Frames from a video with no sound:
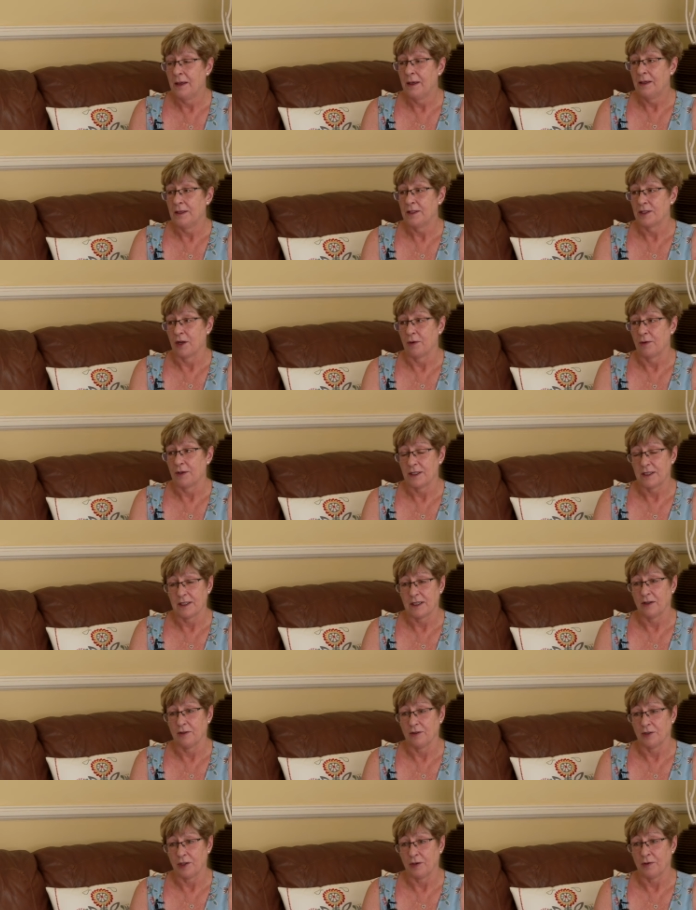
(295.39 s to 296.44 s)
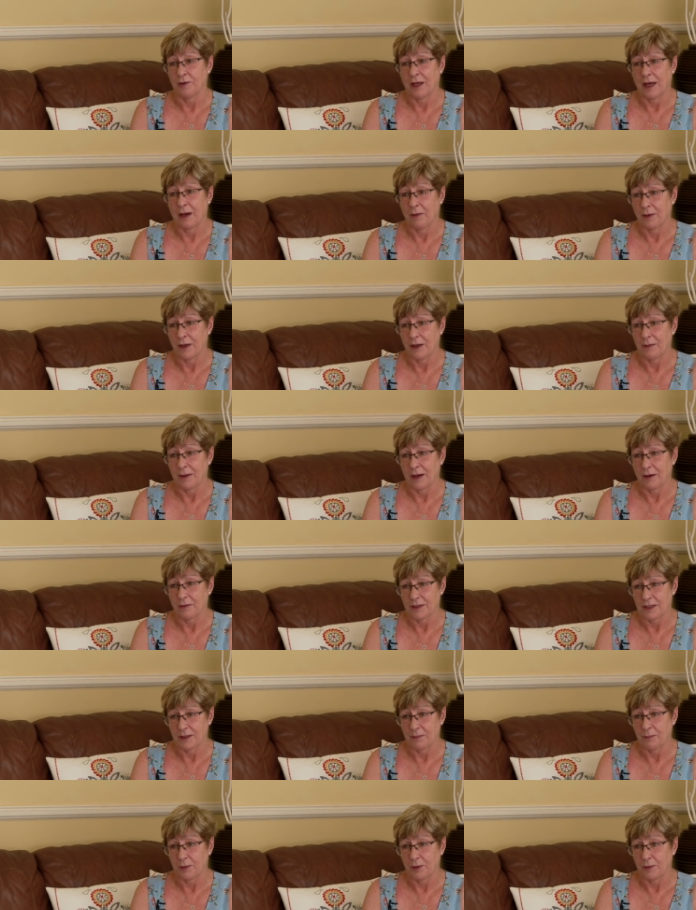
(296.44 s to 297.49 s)
So I still do that when I'm out
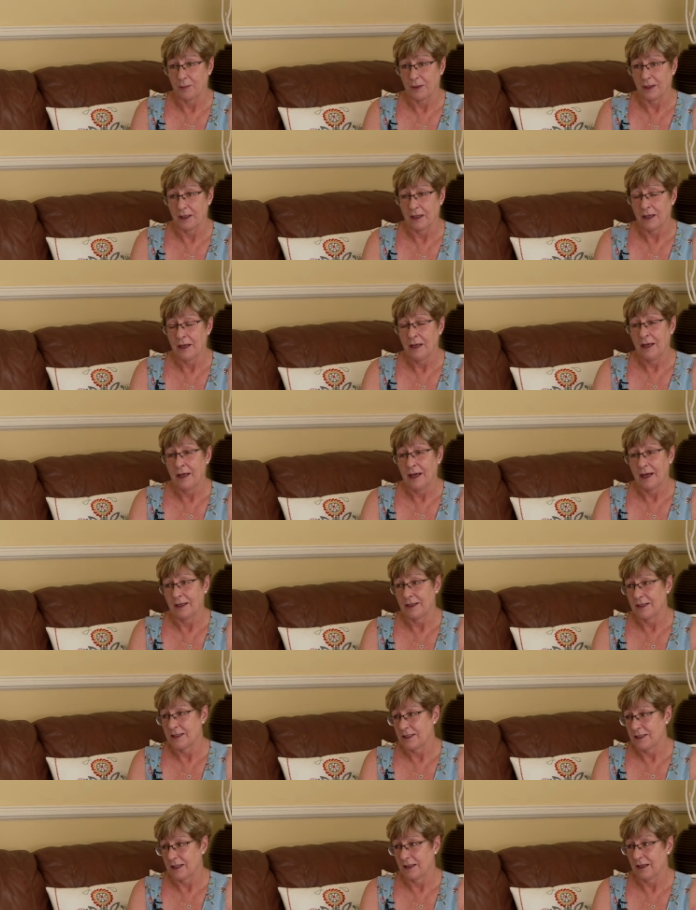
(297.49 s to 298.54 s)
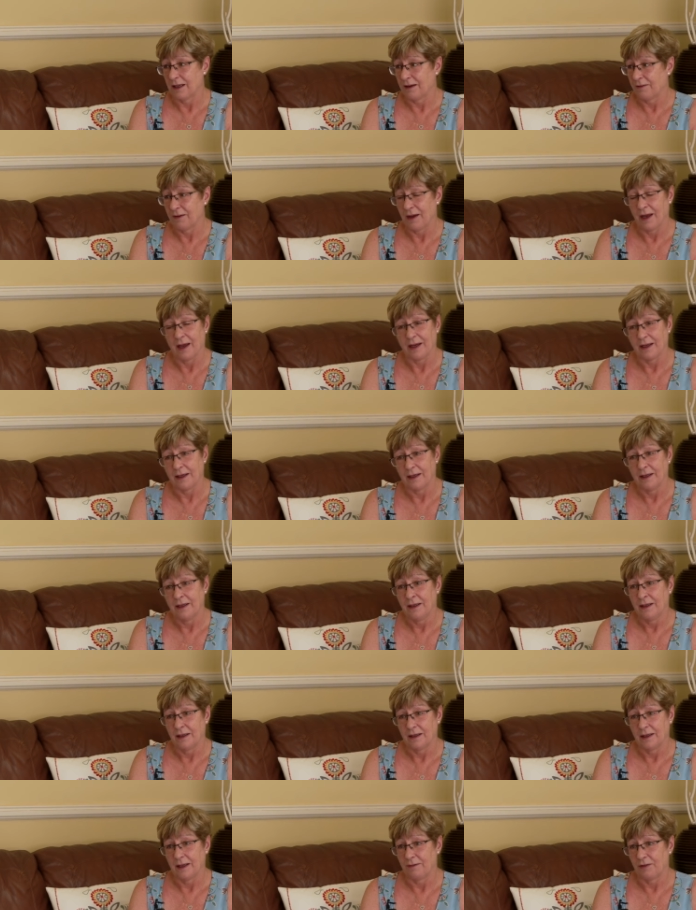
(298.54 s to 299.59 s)
in public, and I still have high
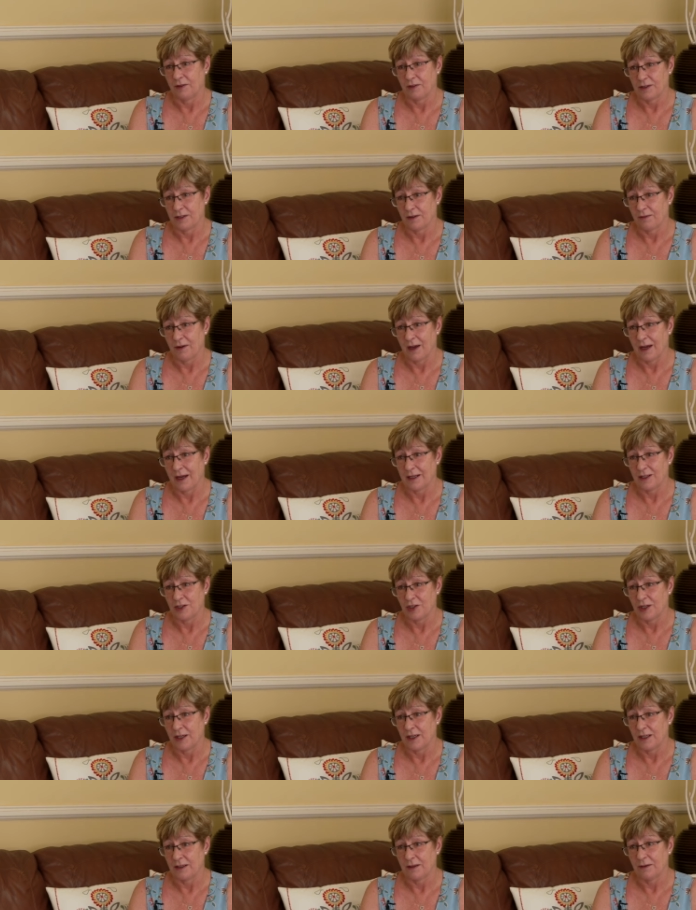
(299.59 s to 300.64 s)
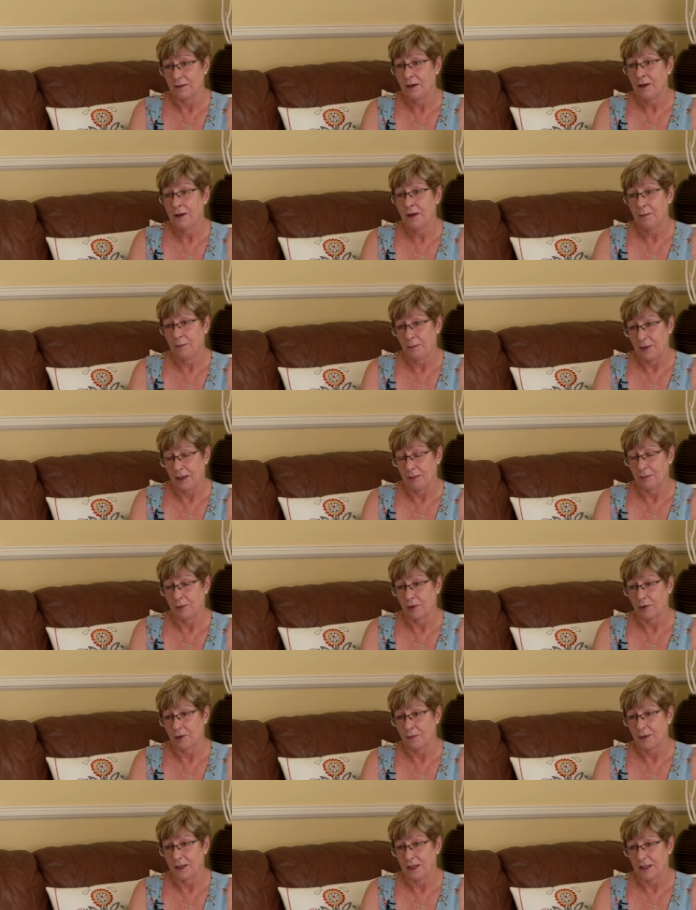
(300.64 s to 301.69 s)
levels of hygiene and people
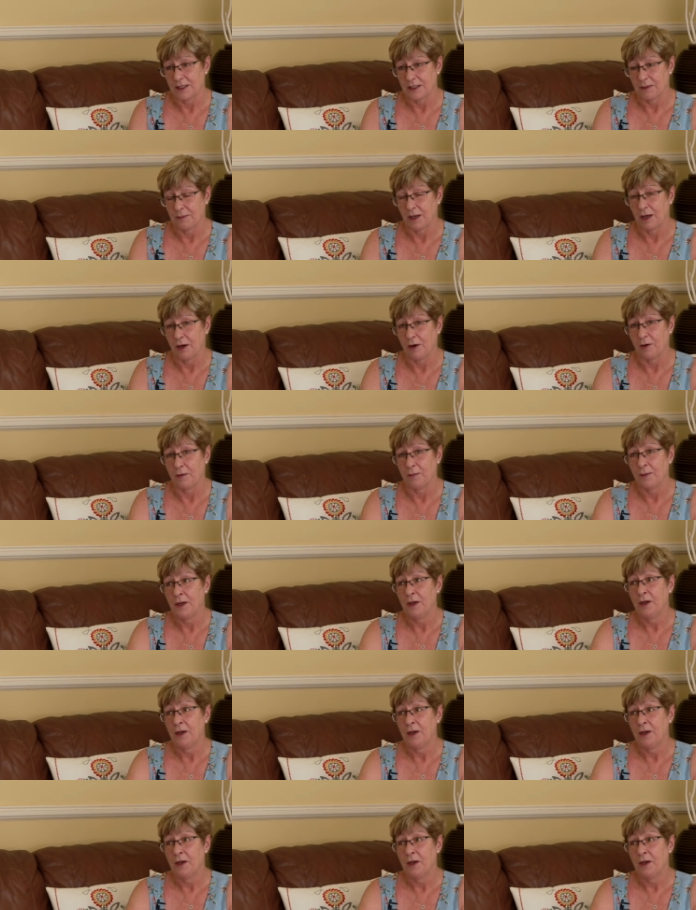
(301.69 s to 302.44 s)
coming into my home.